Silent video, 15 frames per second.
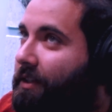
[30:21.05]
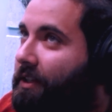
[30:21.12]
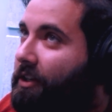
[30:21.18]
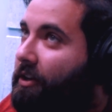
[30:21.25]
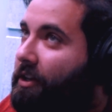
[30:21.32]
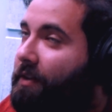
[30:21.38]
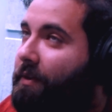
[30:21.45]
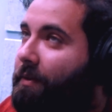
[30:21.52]

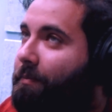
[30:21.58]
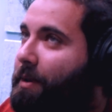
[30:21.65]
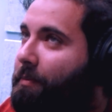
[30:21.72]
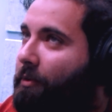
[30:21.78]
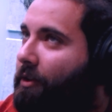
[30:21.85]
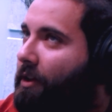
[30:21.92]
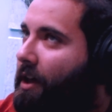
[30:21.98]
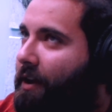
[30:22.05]
even
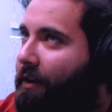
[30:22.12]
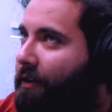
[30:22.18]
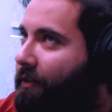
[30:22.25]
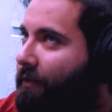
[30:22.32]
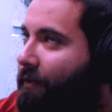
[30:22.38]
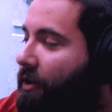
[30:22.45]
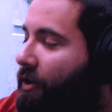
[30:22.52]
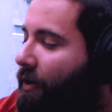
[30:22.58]
people
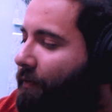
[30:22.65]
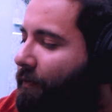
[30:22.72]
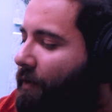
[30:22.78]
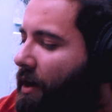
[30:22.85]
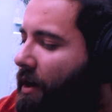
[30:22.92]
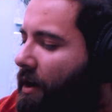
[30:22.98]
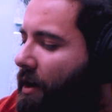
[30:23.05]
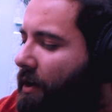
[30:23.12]
like, then
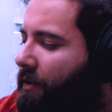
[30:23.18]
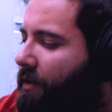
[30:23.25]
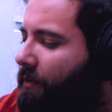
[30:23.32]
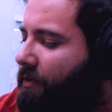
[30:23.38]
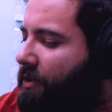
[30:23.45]
there